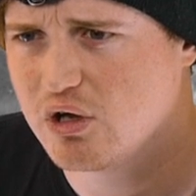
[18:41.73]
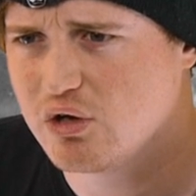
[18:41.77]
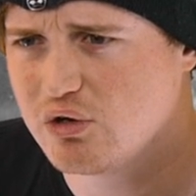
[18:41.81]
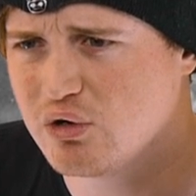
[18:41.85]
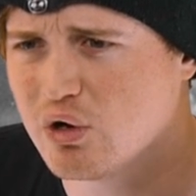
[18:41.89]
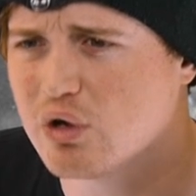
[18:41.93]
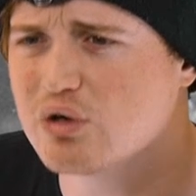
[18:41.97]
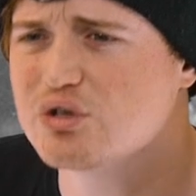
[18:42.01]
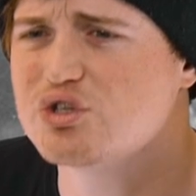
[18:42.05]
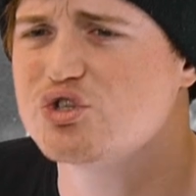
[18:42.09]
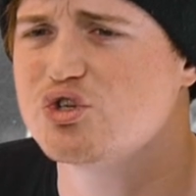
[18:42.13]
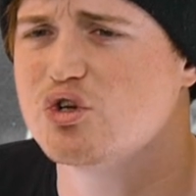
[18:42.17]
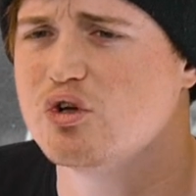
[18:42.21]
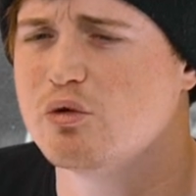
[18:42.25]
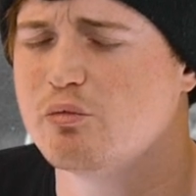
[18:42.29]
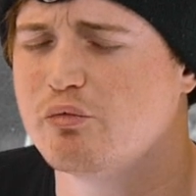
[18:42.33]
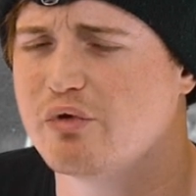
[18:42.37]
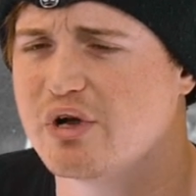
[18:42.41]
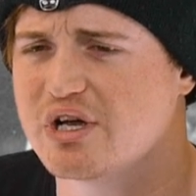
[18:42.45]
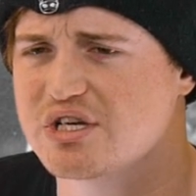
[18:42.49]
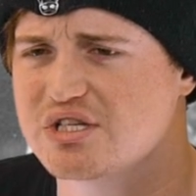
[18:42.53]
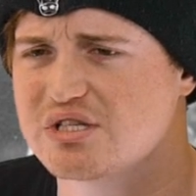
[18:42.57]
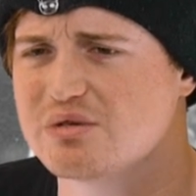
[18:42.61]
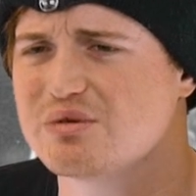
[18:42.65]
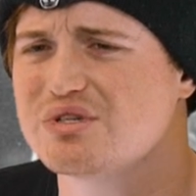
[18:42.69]
Not too
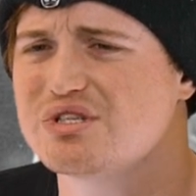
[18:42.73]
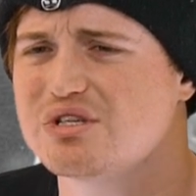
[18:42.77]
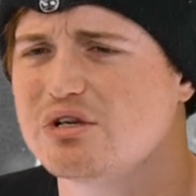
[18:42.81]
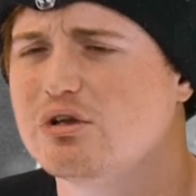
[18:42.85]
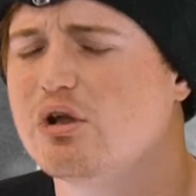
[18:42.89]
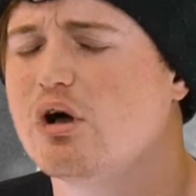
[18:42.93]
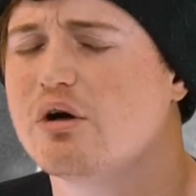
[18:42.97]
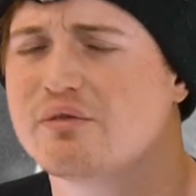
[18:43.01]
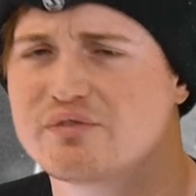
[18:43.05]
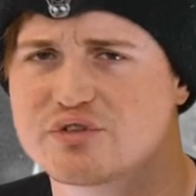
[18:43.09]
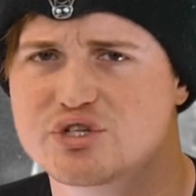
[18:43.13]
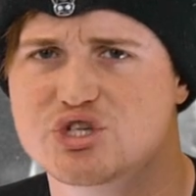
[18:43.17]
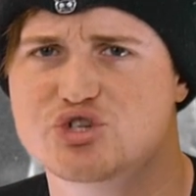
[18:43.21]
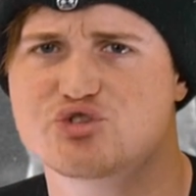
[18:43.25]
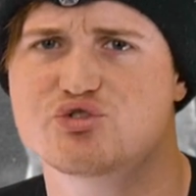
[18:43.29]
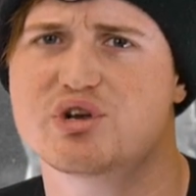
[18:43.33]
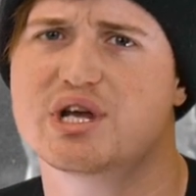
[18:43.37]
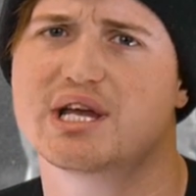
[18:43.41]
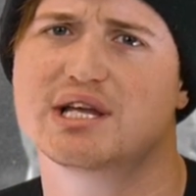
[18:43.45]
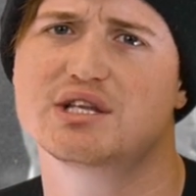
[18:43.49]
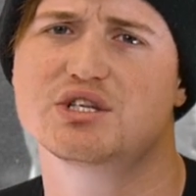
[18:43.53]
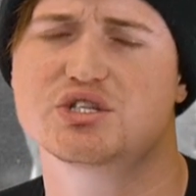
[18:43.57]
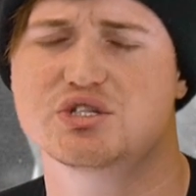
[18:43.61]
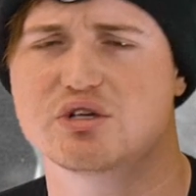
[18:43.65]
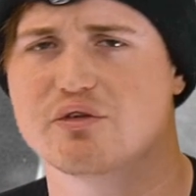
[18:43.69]
impressed. There was a lot of
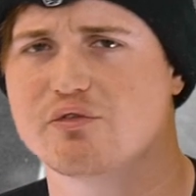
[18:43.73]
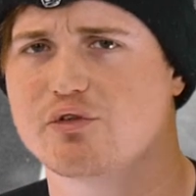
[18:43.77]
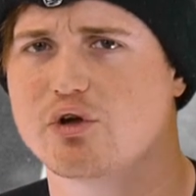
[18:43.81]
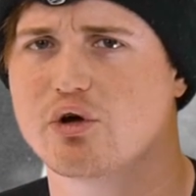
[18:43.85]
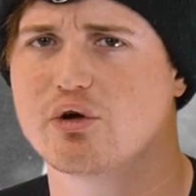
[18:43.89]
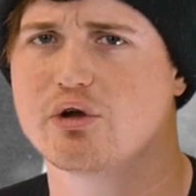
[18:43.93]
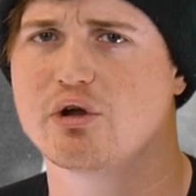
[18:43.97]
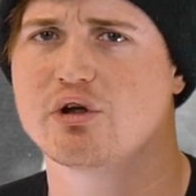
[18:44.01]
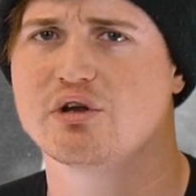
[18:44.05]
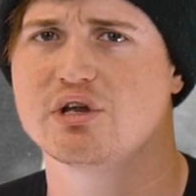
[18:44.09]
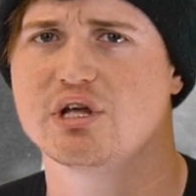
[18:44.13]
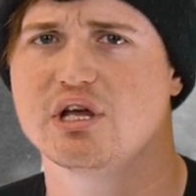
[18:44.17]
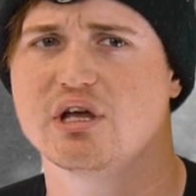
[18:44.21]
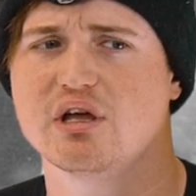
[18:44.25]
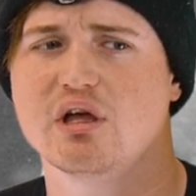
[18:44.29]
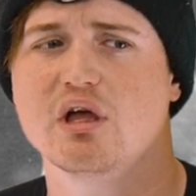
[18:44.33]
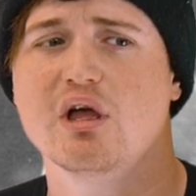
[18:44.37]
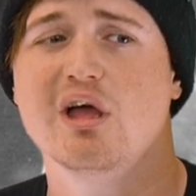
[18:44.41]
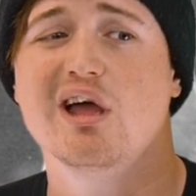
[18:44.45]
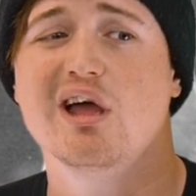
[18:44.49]
frustrating stuff going on here.